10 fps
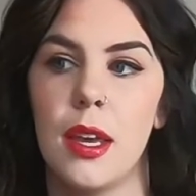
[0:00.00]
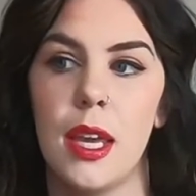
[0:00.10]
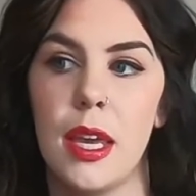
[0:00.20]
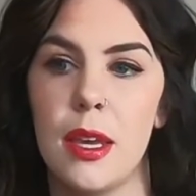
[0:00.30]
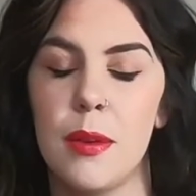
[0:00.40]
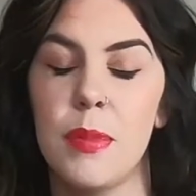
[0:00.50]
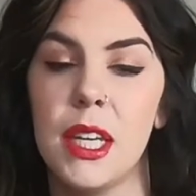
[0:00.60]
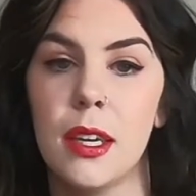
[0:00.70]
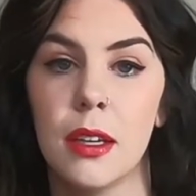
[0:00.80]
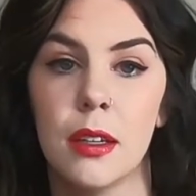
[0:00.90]
a
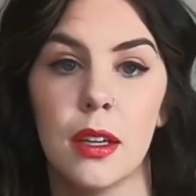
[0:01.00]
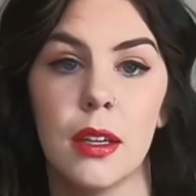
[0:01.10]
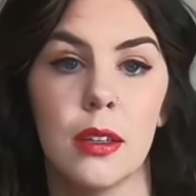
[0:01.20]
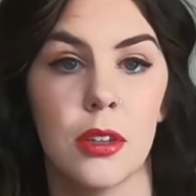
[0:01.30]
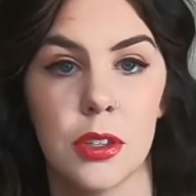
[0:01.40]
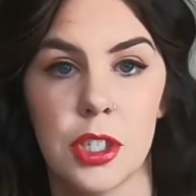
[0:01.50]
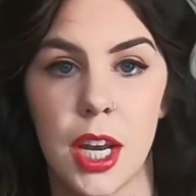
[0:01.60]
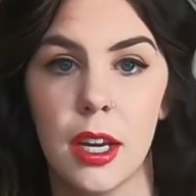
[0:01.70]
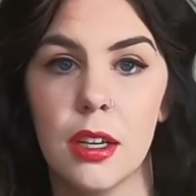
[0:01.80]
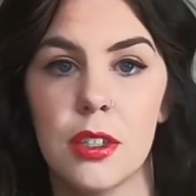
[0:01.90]
beginner
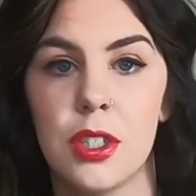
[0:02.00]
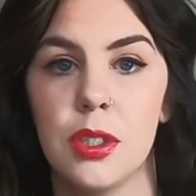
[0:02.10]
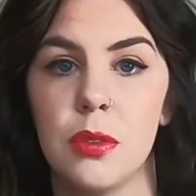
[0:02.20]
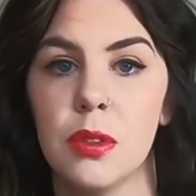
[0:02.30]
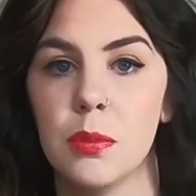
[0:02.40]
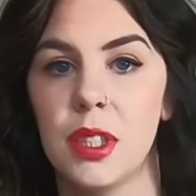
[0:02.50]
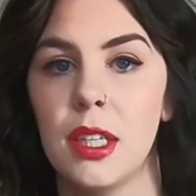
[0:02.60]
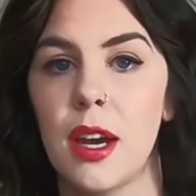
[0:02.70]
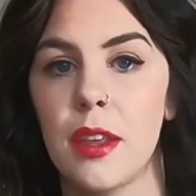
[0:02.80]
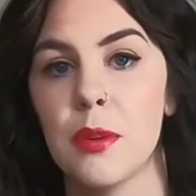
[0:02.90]
crocheter to
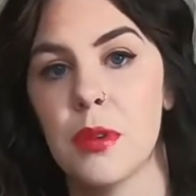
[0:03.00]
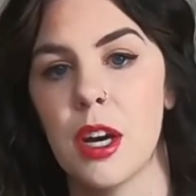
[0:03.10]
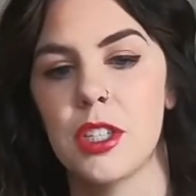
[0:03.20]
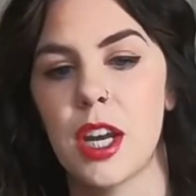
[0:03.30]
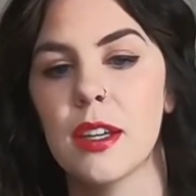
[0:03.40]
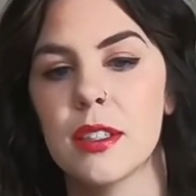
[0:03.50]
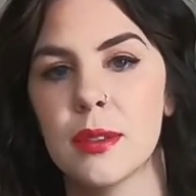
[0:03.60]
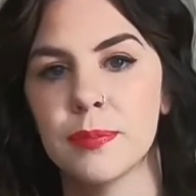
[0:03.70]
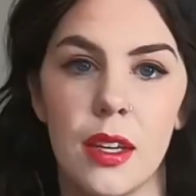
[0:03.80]
complete either project.